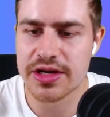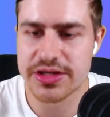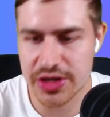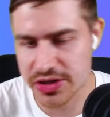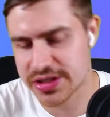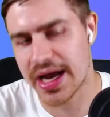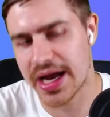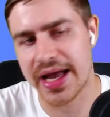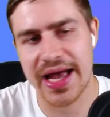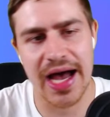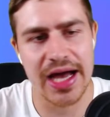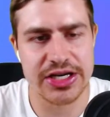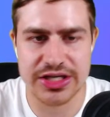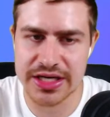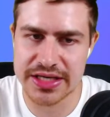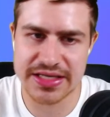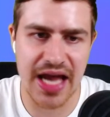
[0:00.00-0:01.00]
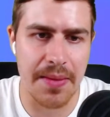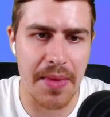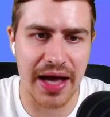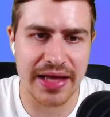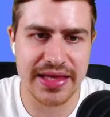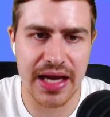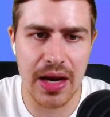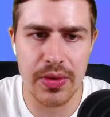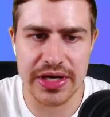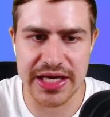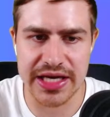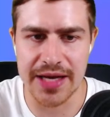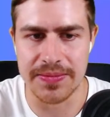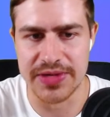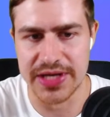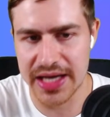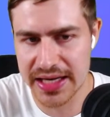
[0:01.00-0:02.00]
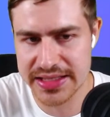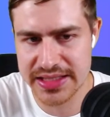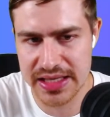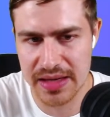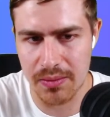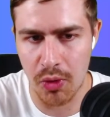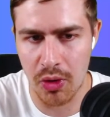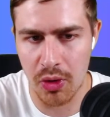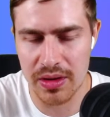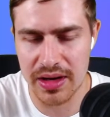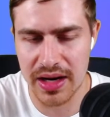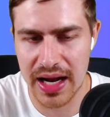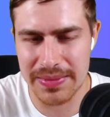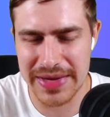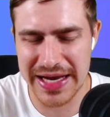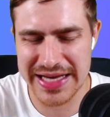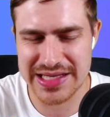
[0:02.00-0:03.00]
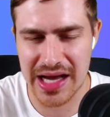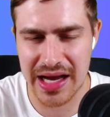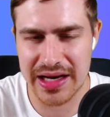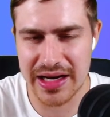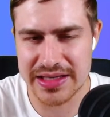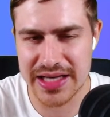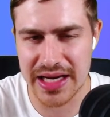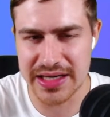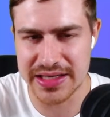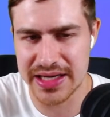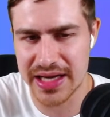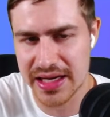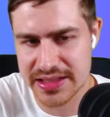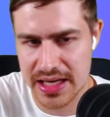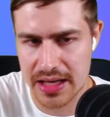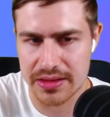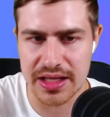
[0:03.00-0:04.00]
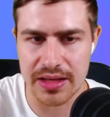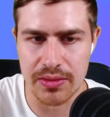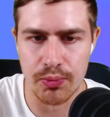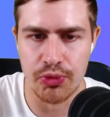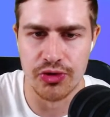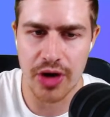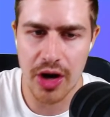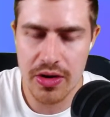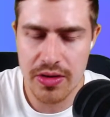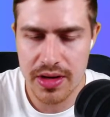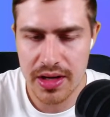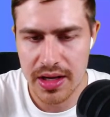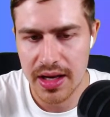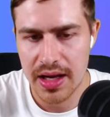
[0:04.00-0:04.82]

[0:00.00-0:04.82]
So Akash, same. I think I would keep Diaz. I think I'm less likely to take Diaz out than Bruno.